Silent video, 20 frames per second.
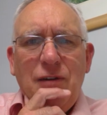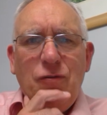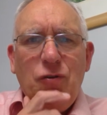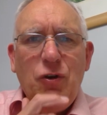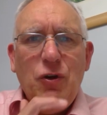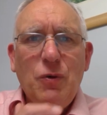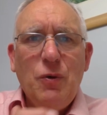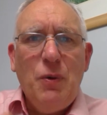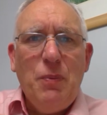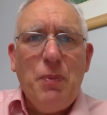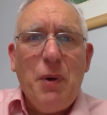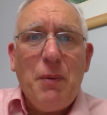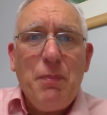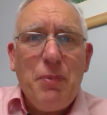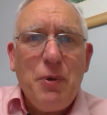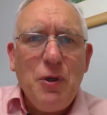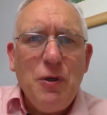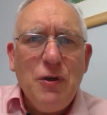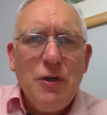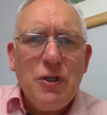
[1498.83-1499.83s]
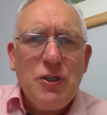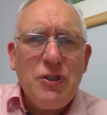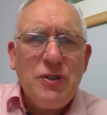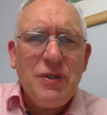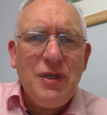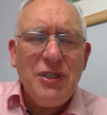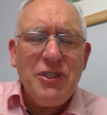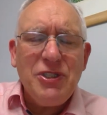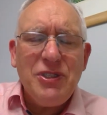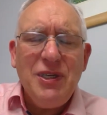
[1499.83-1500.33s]
you would but put your
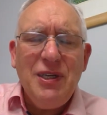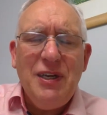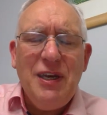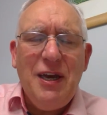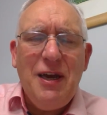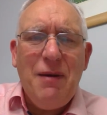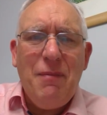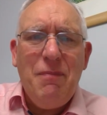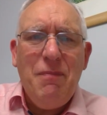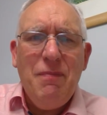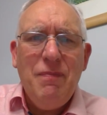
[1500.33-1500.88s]
trust in him